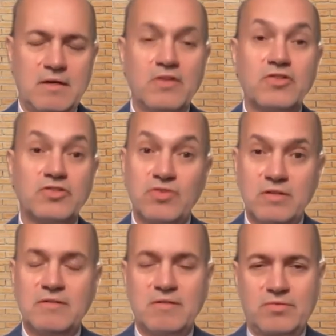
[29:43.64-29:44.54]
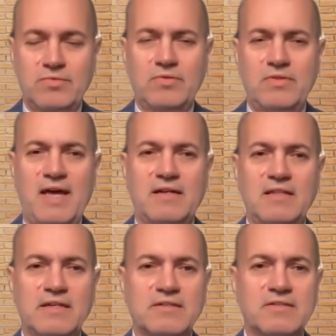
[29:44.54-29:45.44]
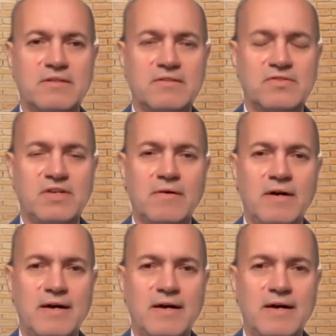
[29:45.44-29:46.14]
understood through the analytics. So